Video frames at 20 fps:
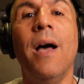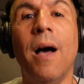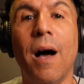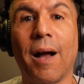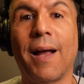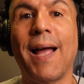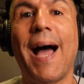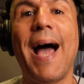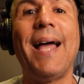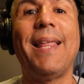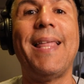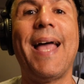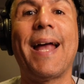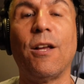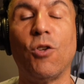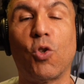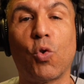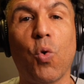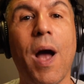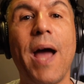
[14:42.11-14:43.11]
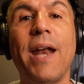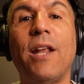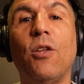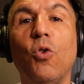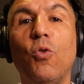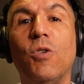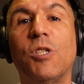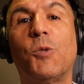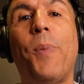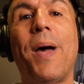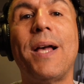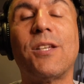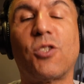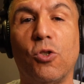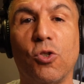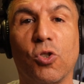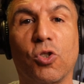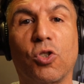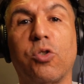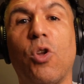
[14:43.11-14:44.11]
a guy that could try to do his best
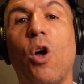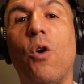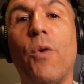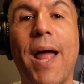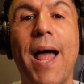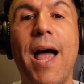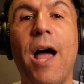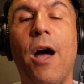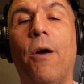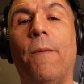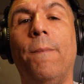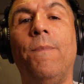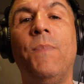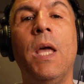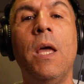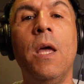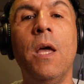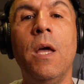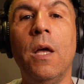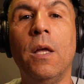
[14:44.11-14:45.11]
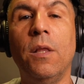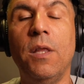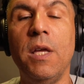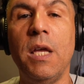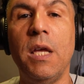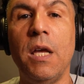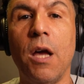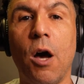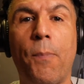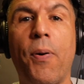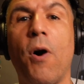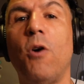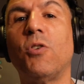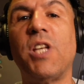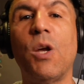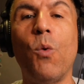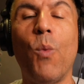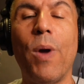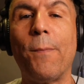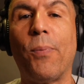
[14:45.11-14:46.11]
to slow down the
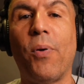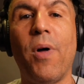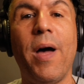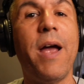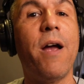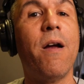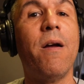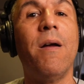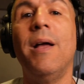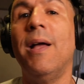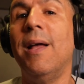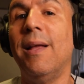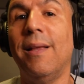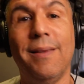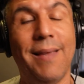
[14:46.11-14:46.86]
opposing wing player,